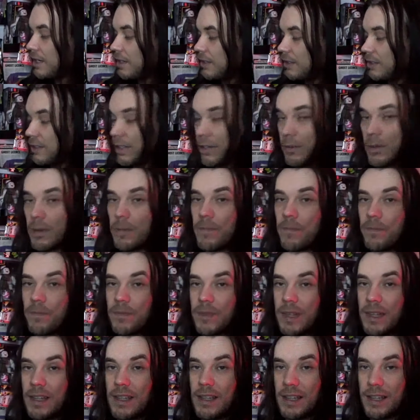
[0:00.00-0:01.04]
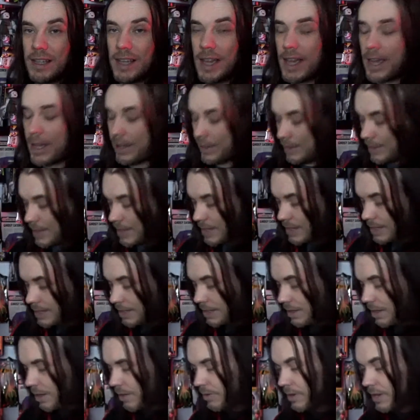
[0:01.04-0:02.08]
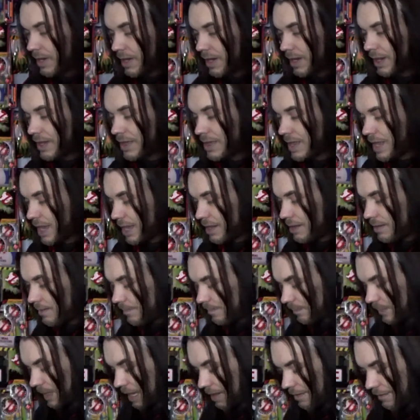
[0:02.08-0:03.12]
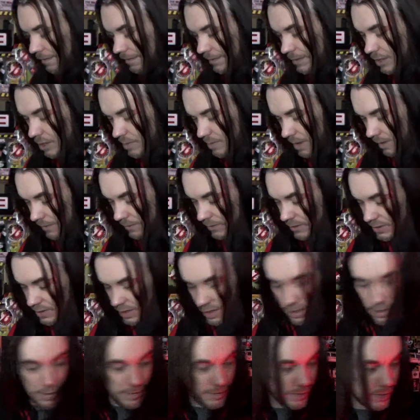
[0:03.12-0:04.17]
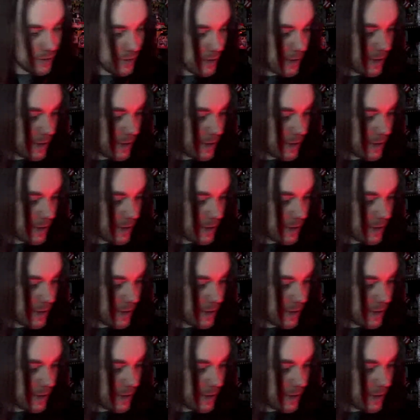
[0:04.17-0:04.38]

So, yeah, there you go. And then, a few months after